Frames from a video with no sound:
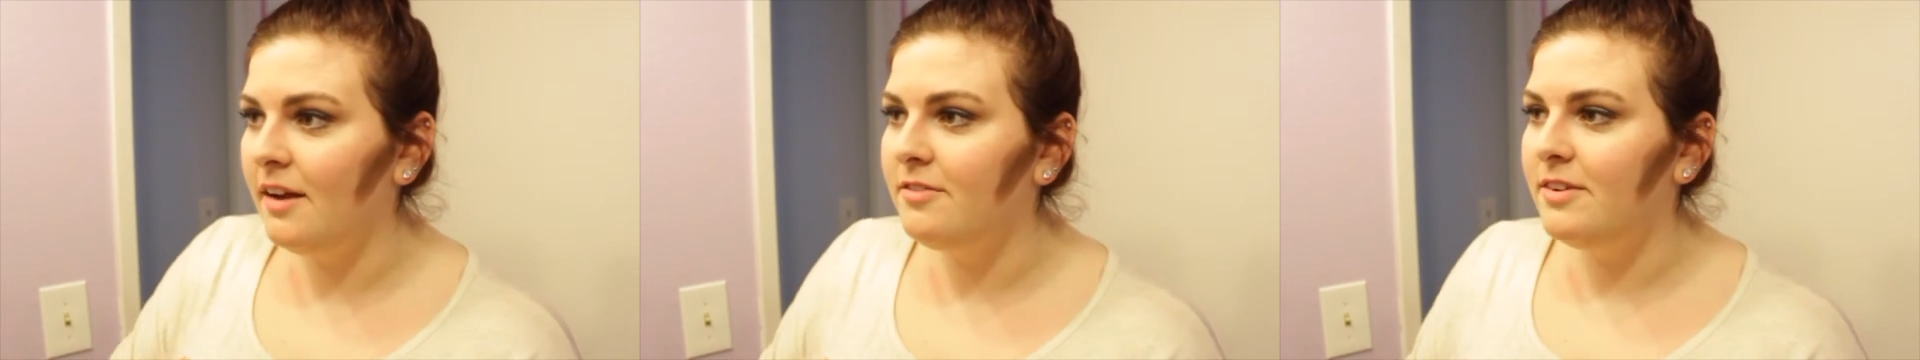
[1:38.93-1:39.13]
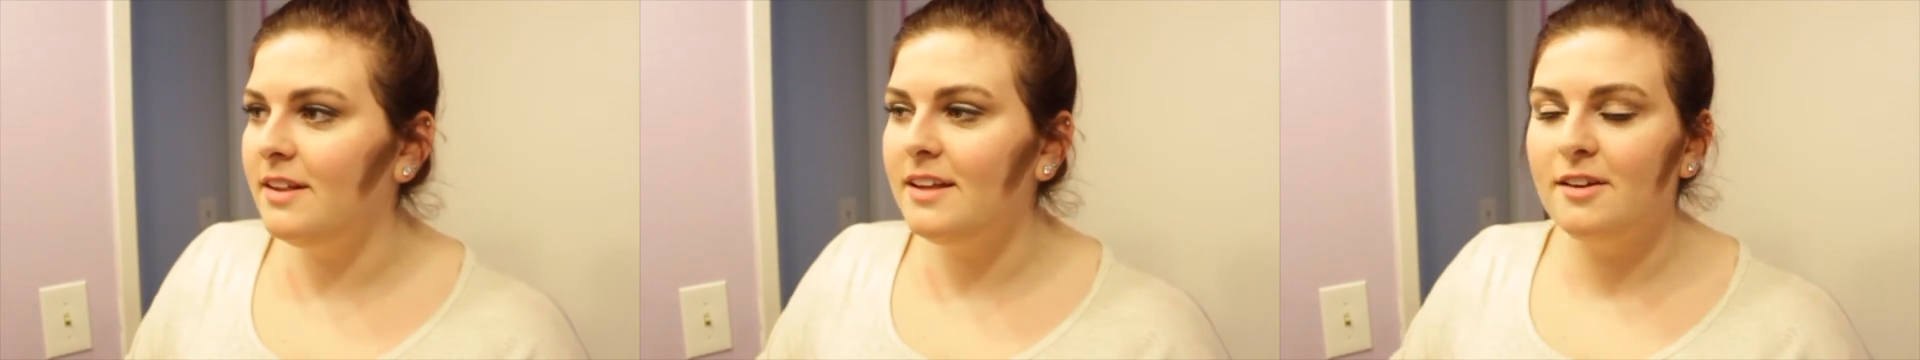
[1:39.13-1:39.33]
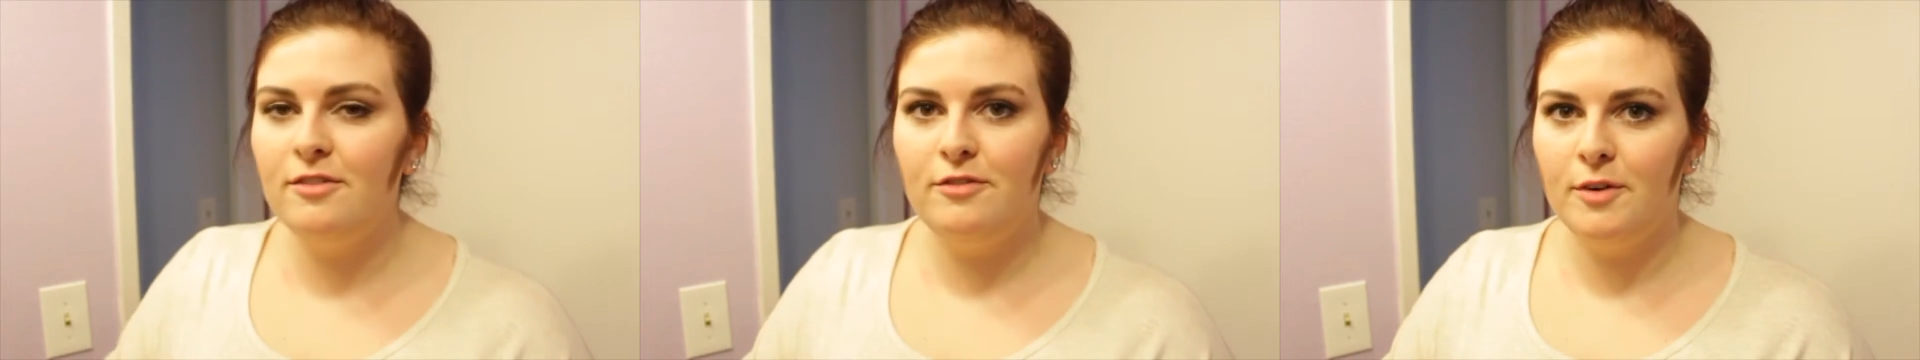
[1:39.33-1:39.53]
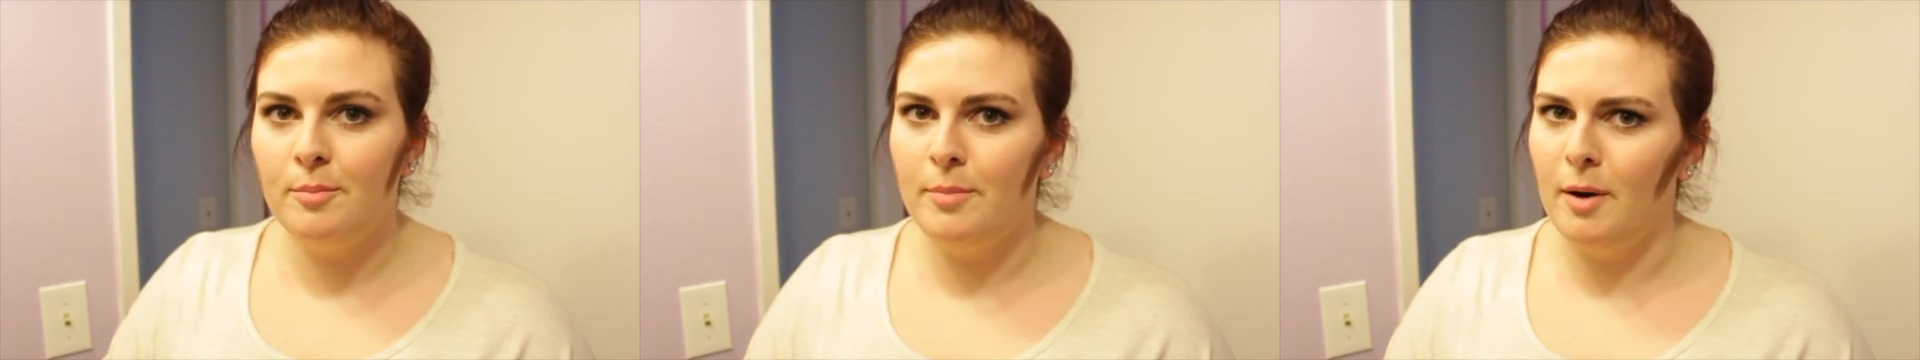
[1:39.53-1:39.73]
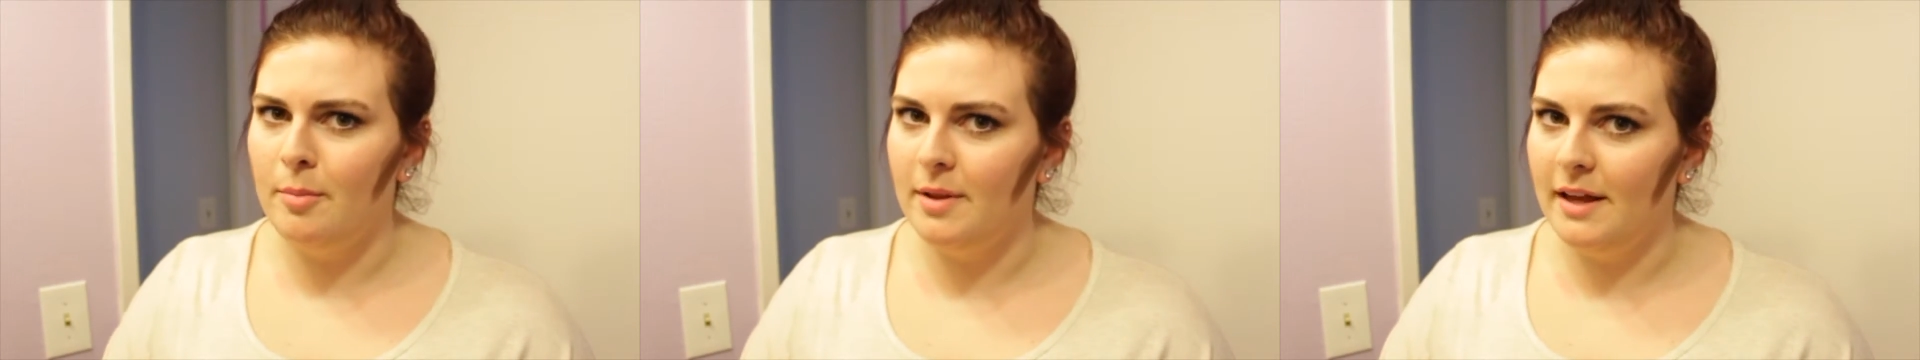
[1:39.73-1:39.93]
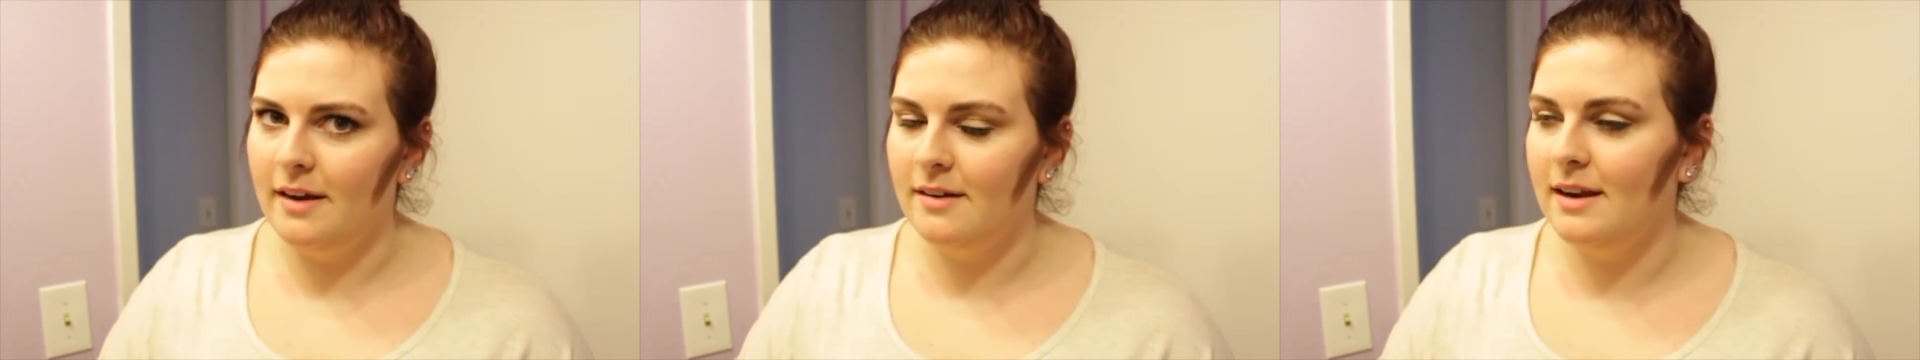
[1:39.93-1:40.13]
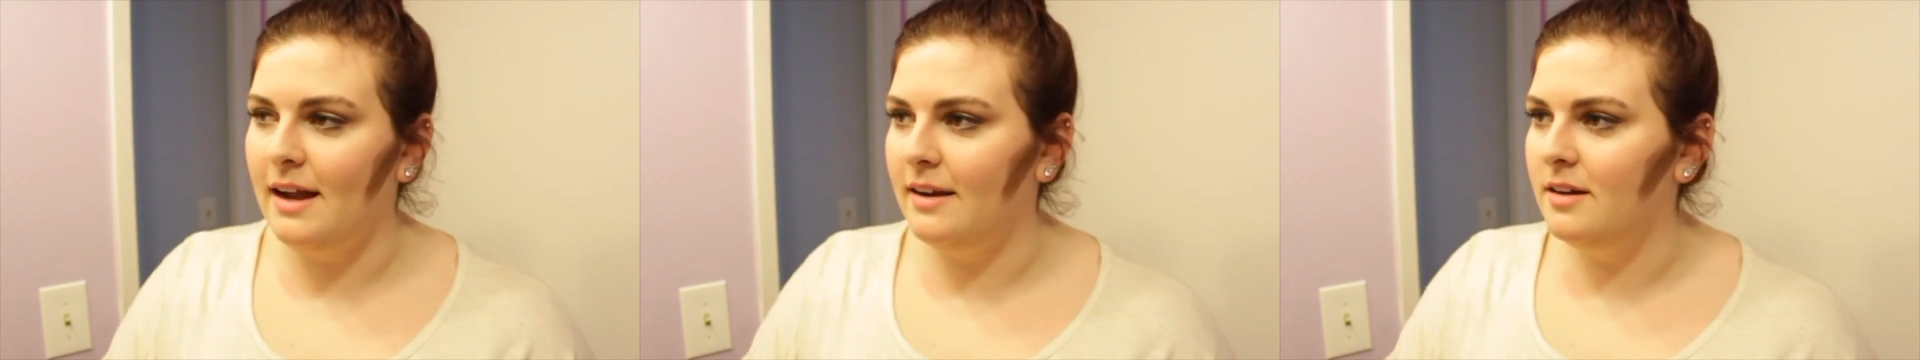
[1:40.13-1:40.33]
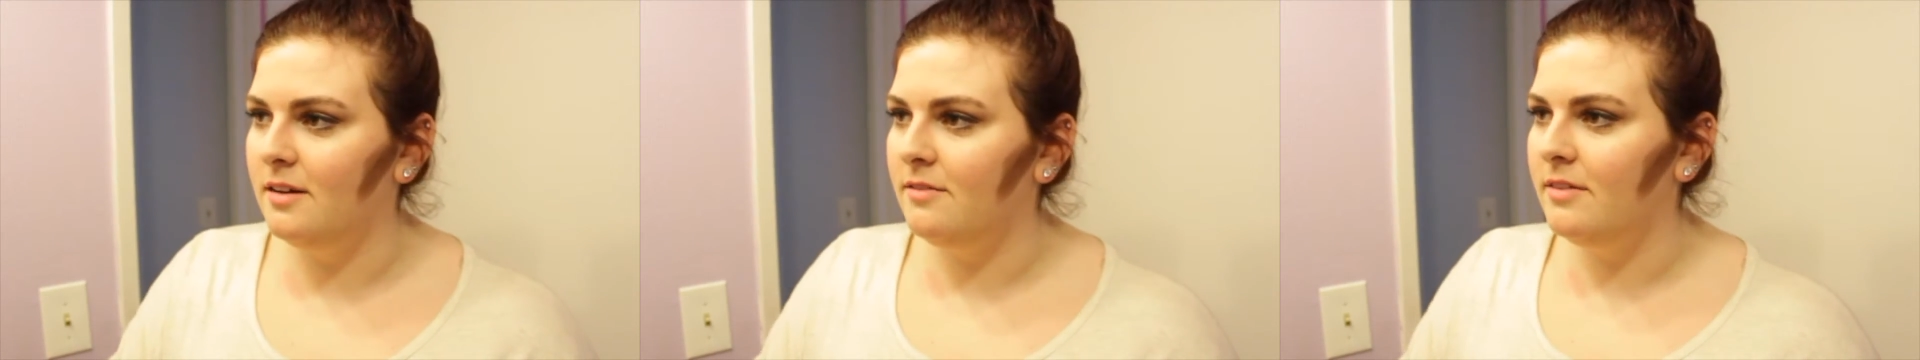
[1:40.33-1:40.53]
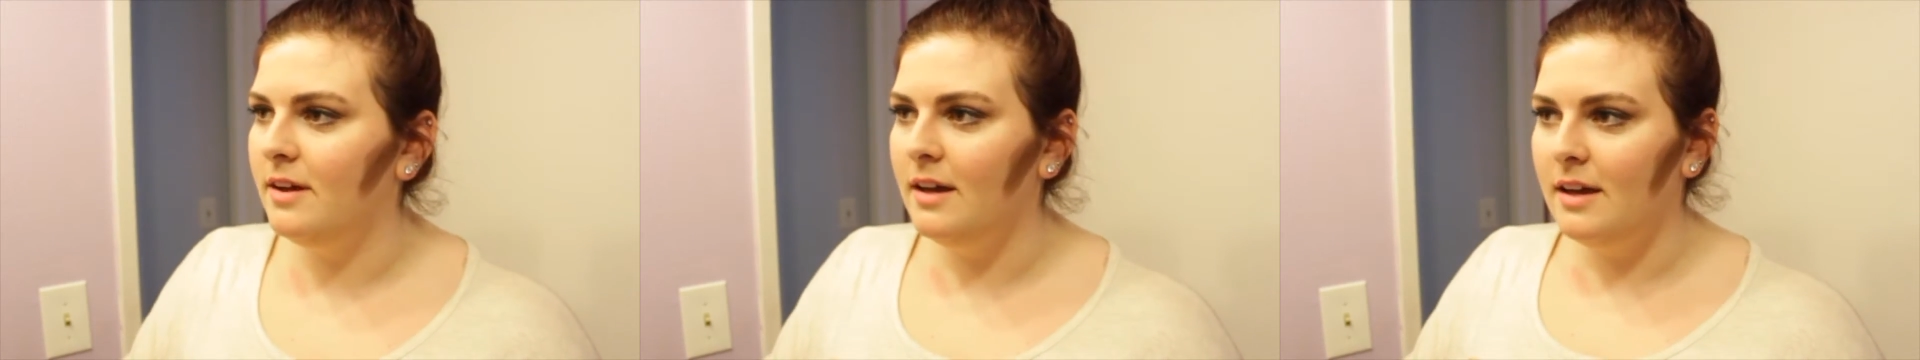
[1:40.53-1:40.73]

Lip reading: feel like a football player kind of,